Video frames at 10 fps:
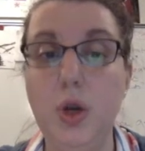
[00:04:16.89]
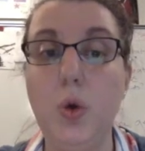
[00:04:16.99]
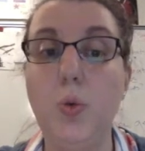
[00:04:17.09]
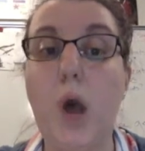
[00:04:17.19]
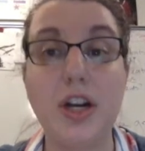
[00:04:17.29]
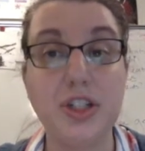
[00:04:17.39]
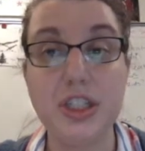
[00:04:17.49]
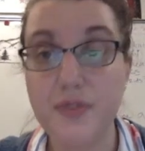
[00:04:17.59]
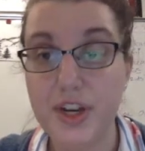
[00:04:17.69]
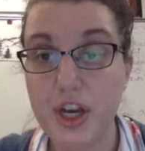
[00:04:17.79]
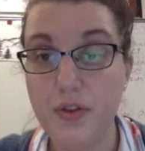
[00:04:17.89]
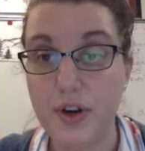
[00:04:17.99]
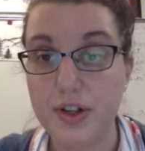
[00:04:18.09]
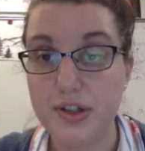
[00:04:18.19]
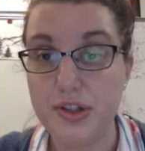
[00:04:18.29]
watch this video
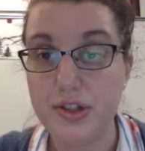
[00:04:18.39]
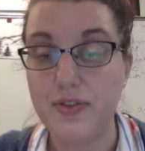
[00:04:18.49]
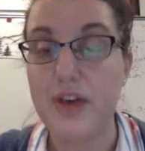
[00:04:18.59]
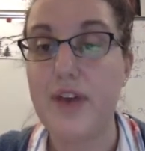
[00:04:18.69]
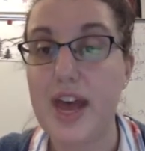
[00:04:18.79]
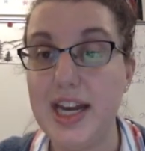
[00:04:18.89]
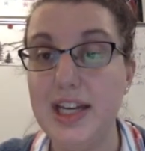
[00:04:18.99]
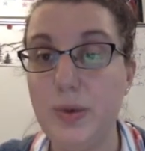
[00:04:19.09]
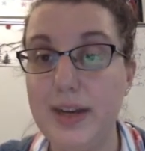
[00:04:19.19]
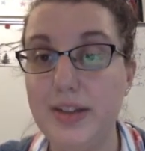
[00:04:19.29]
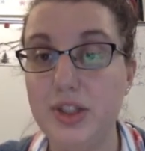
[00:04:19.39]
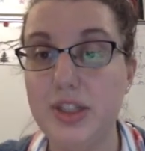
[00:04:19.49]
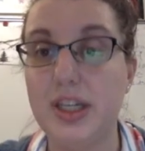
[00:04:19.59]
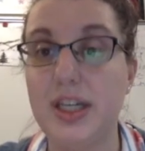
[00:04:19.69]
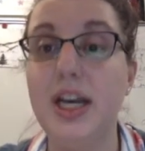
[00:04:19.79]
first. If you have any questions
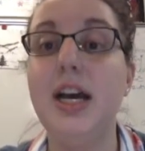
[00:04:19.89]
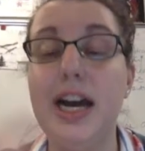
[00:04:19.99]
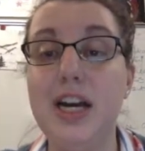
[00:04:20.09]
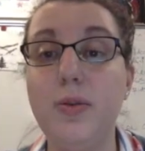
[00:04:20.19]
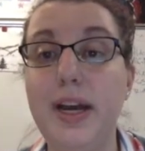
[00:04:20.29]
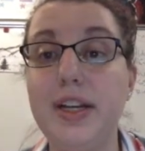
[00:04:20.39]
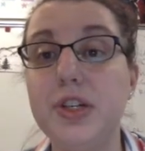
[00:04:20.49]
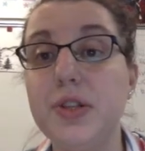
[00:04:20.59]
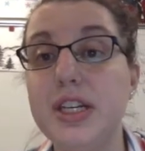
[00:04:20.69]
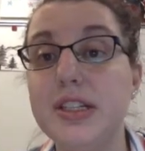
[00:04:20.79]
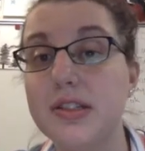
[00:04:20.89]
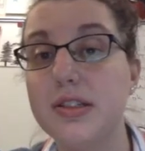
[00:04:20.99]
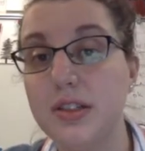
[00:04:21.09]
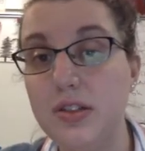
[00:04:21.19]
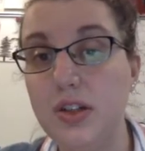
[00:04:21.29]
on how do I do this,
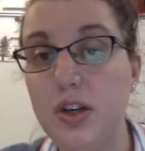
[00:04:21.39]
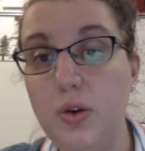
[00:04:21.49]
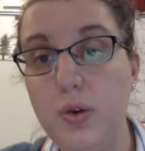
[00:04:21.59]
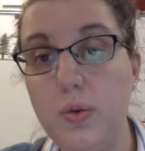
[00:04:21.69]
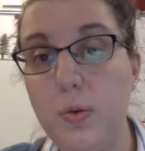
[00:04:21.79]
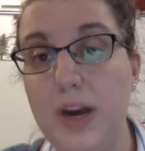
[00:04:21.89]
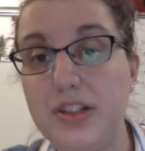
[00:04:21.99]
watch